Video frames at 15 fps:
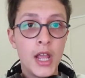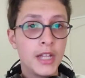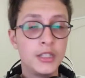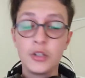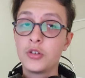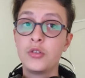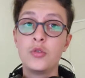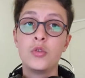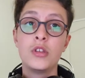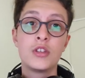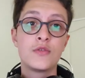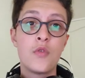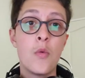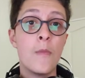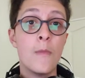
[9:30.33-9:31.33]
And you could do this
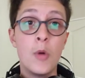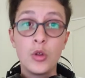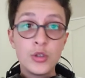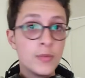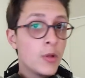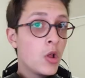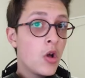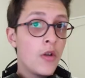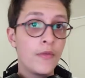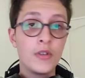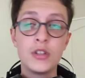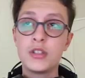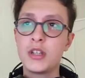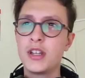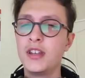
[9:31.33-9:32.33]
for multiple
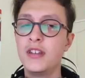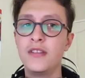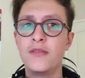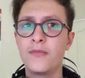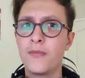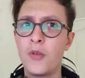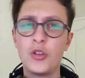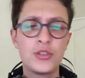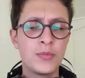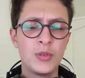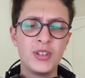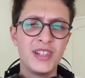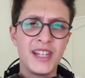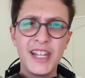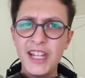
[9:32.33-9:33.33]
offers in
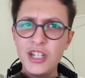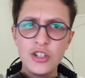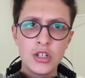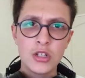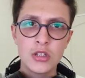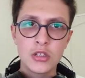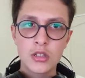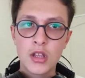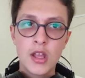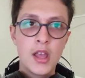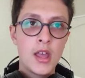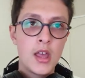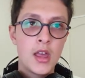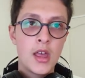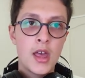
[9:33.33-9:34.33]
multiple niches
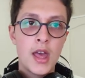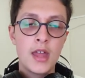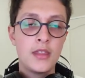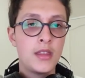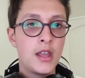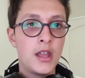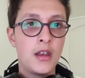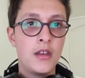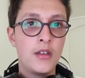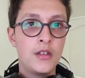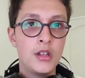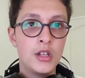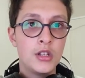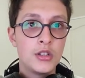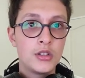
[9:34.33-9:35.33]
and
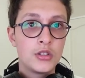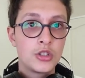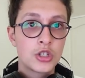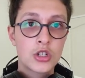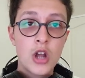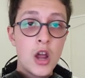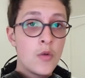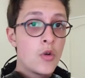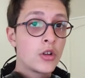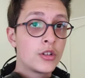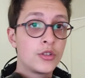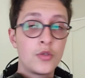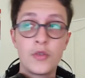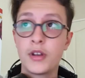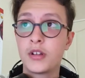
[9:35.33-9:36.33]
then
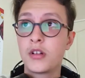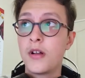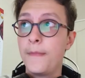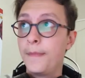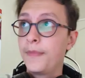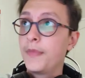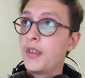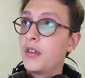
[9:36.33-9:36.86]
skyrocket your income.